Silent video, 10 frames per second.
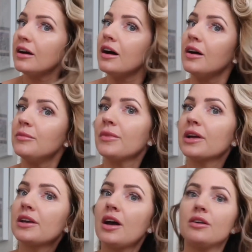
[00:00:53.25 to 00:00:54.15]

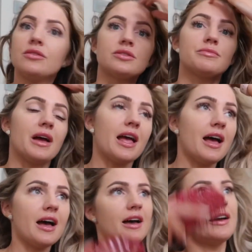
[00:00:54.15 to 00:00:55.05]
I curled my
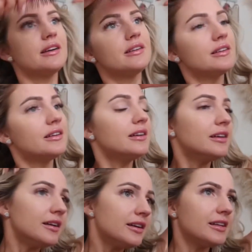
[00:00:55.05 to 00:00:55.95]
hair
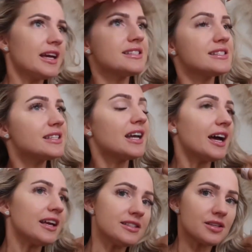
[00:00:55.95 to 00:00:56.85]

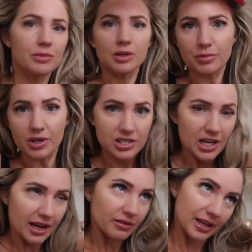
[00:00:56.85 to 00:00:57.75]
yesterday, so I'm gonna brush
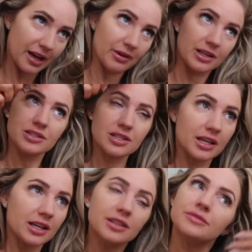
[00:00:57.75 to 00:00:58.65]
it out now
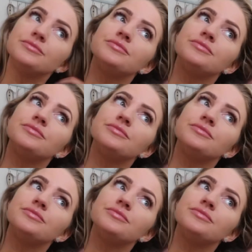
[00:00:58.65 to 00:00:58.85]
actually.